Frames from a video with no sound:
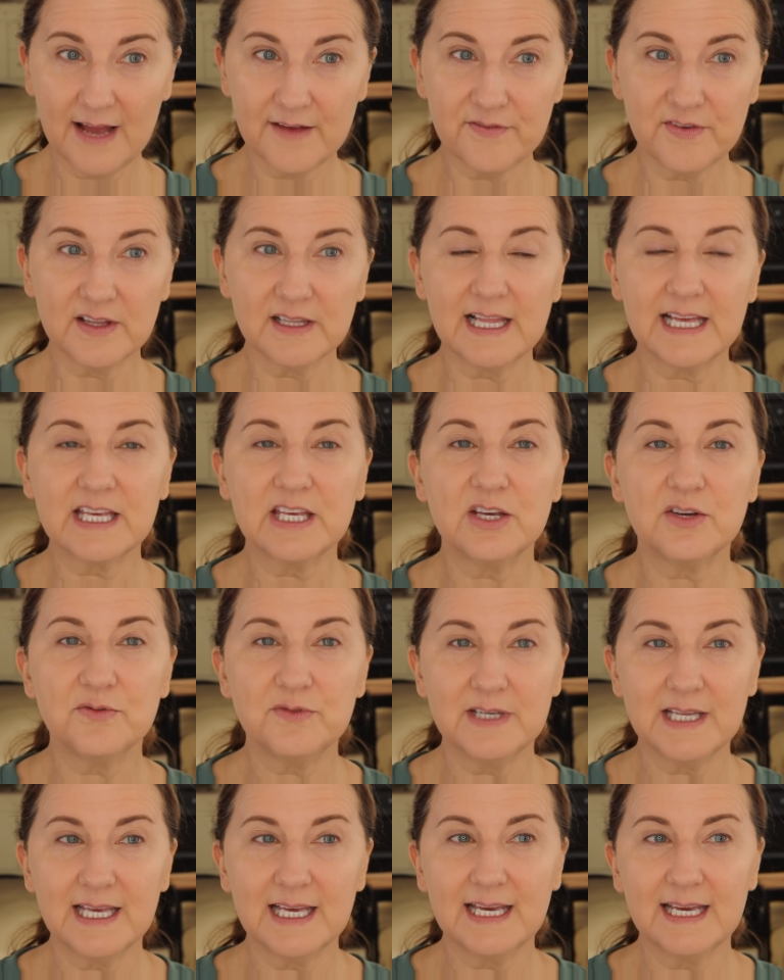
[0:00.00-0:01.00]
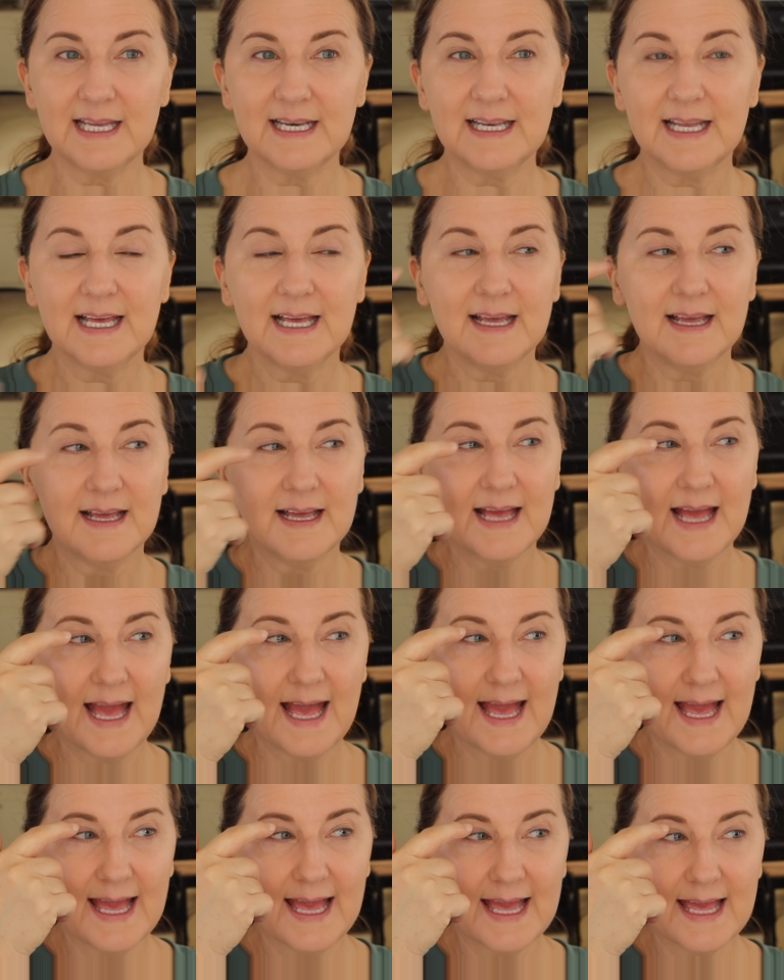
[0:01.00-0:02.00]
I feel like you need
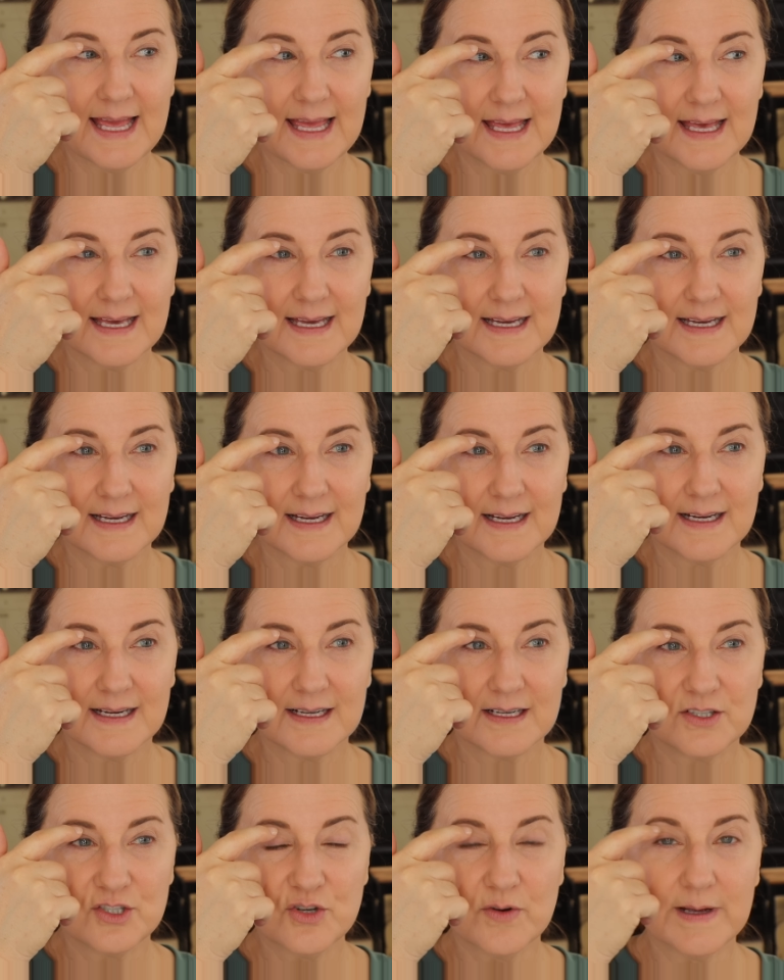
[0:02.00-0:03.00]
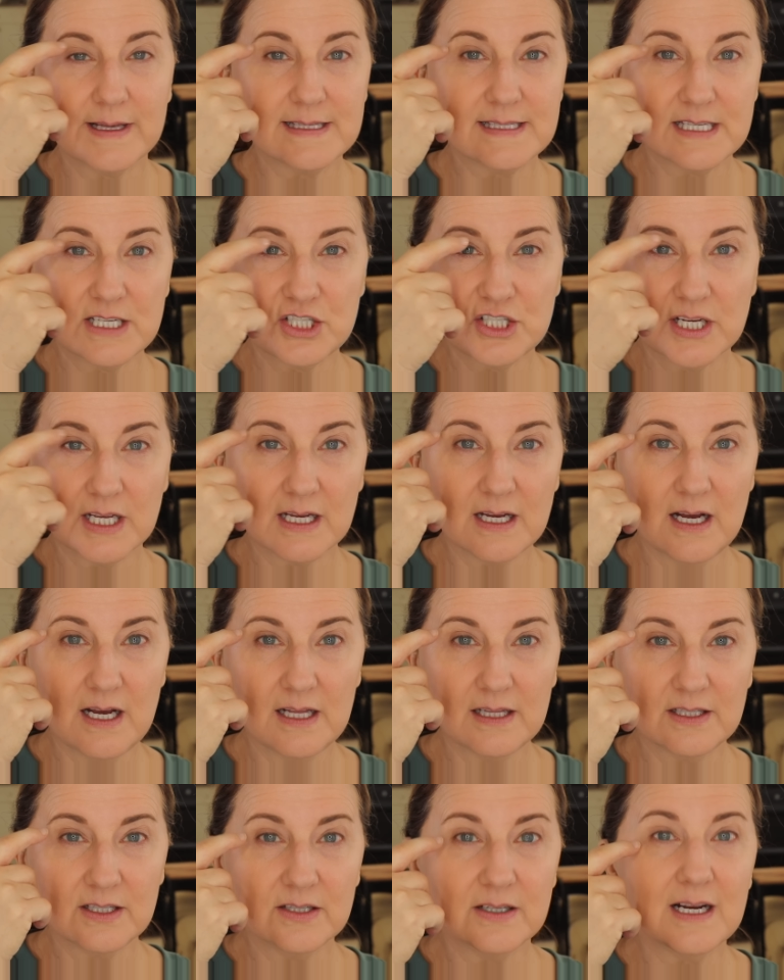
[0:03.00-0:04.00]
a transition
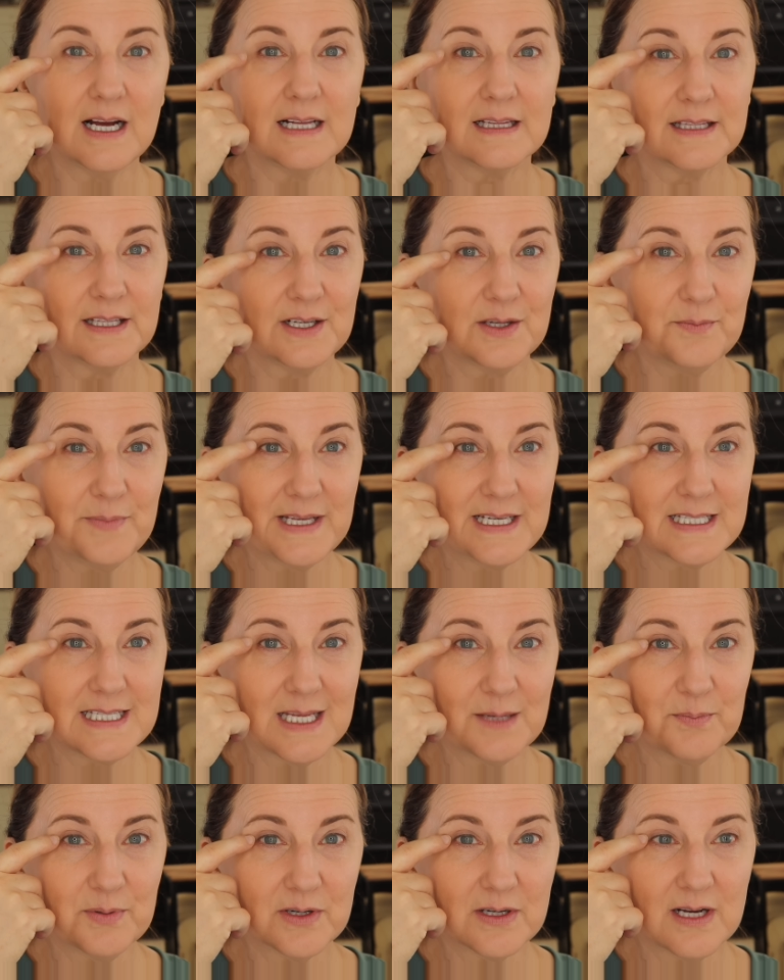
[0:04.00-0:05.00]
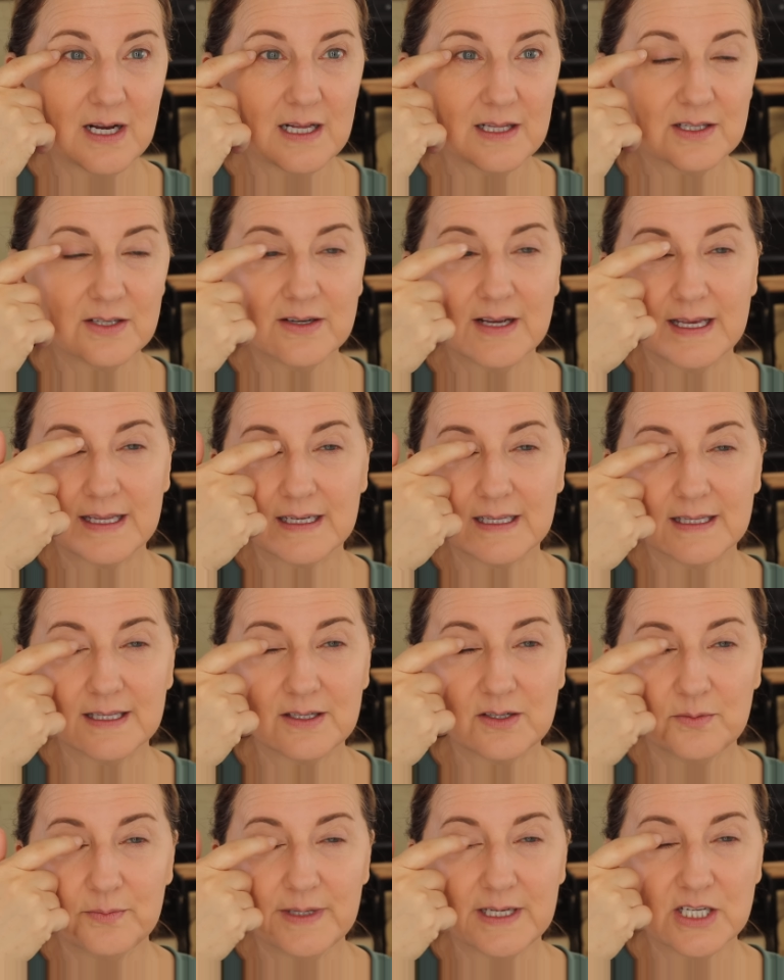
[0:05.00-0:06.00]
color, a little bit deeper color, and a
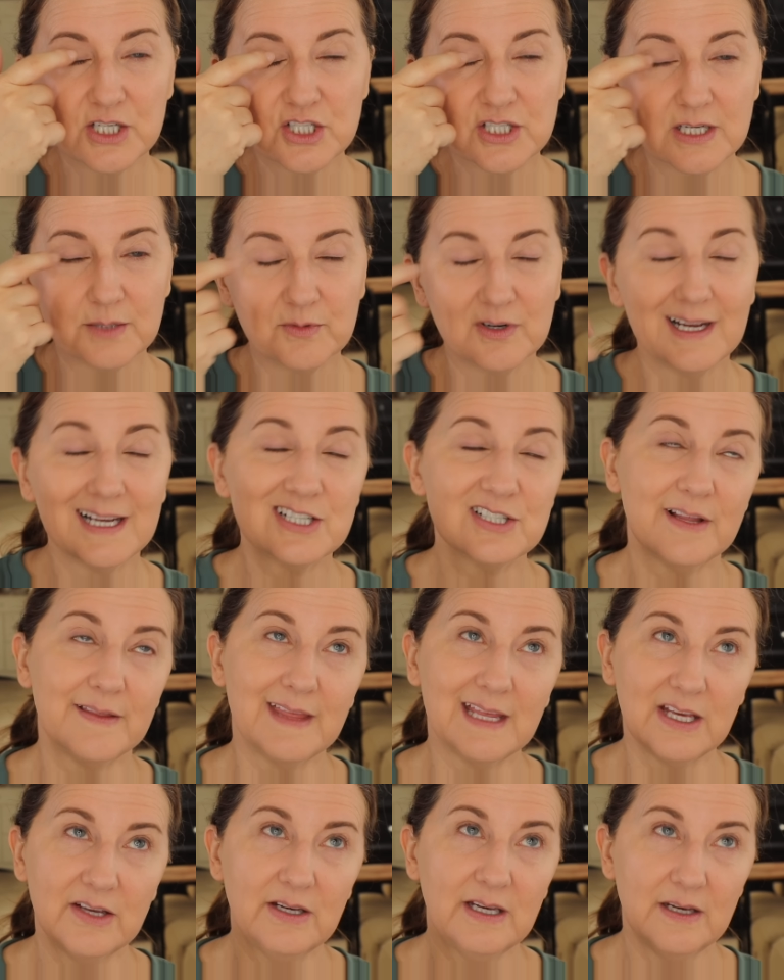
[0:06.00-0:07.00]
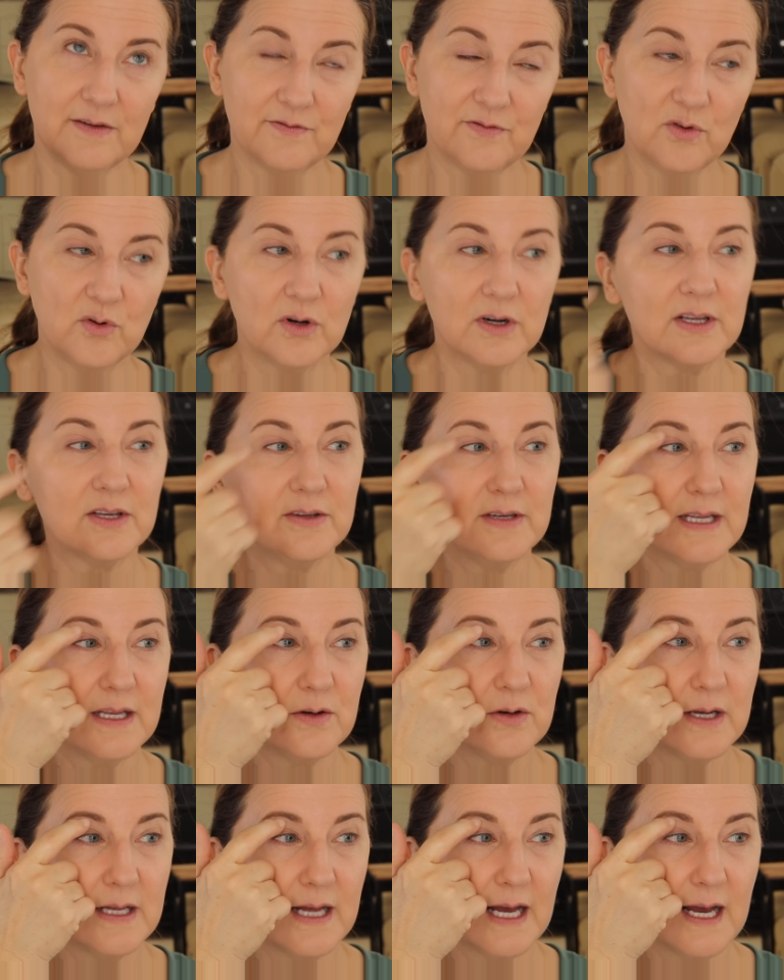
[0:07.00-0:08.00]
little bit of shimmer. Actually, I think you need four. You
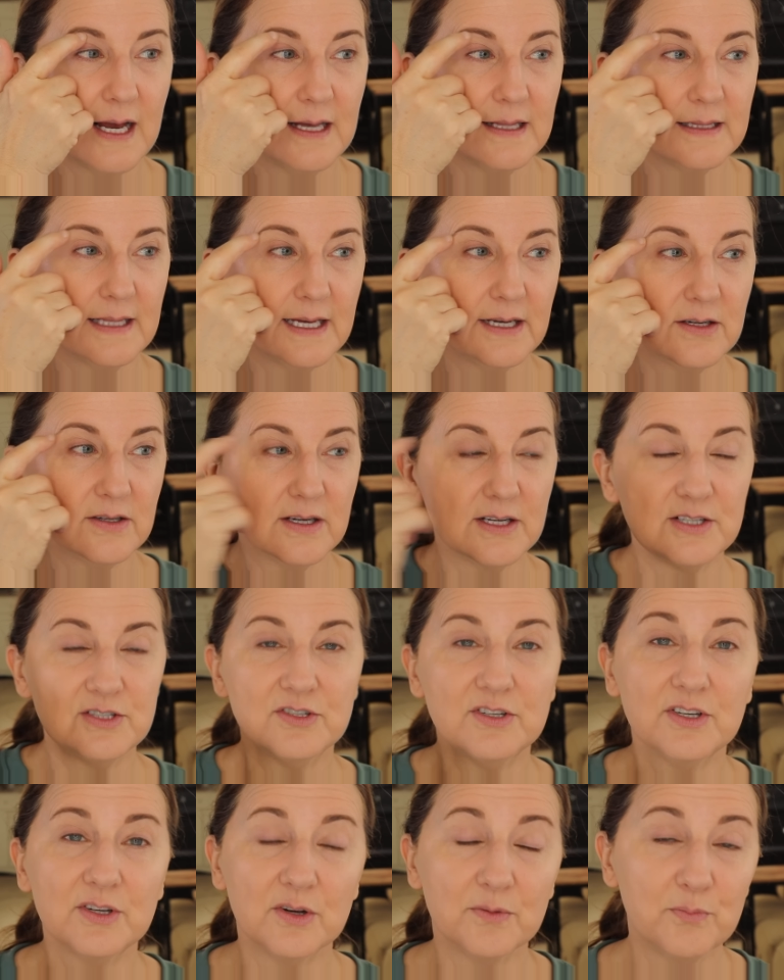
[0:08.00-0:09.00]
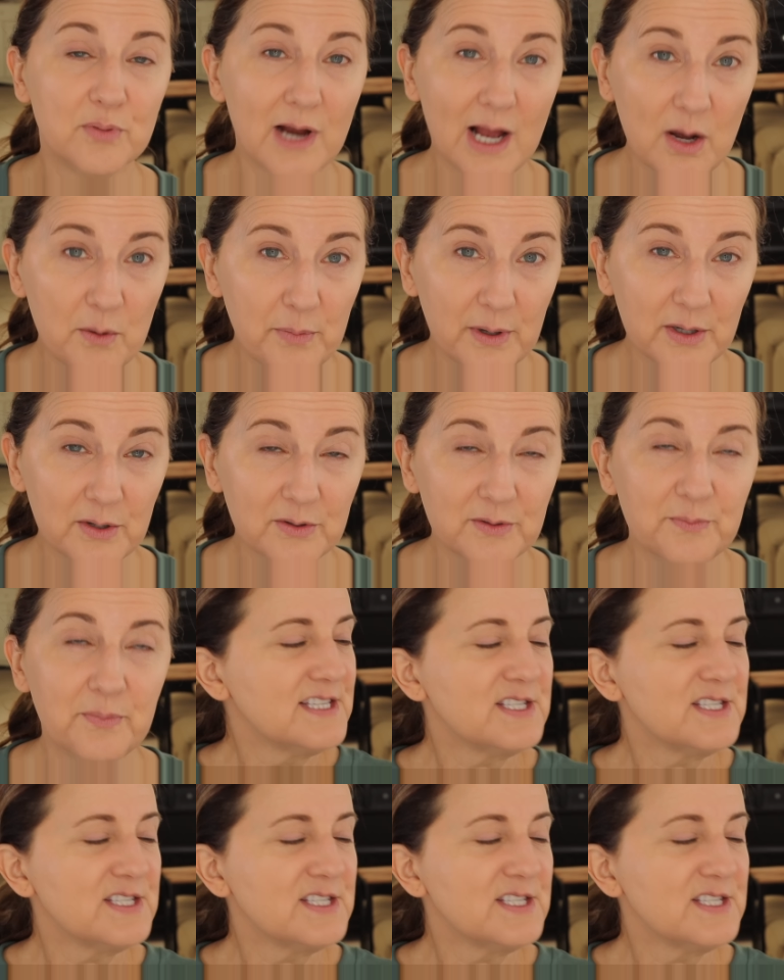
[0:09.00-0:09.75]
need a highlighter under your brow bone.